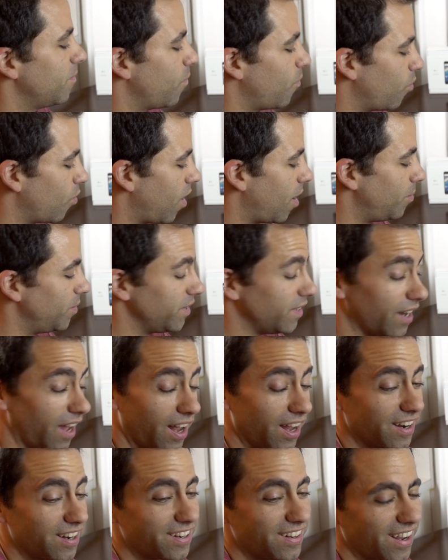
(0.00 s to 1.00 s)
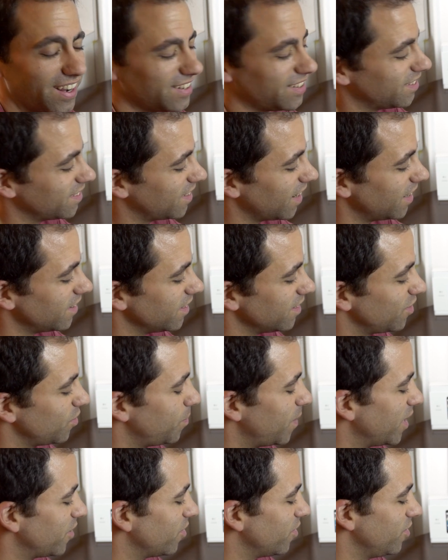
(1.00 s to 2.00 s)
Probably not. I just got this
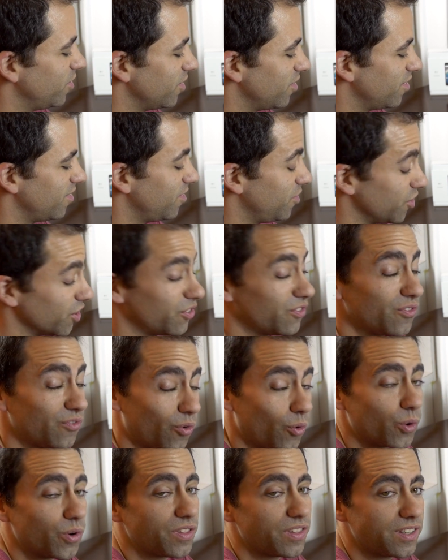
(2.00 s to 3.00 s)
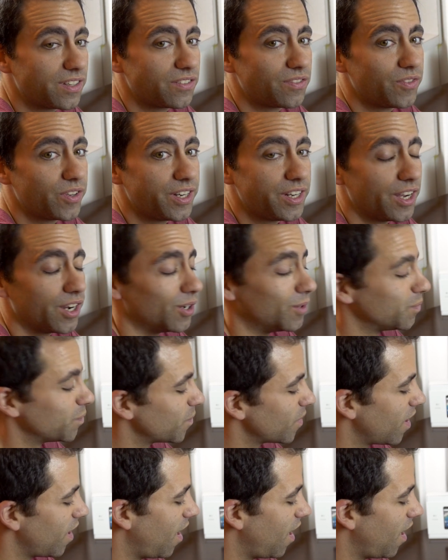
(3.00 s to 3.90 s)
special just, just for this video.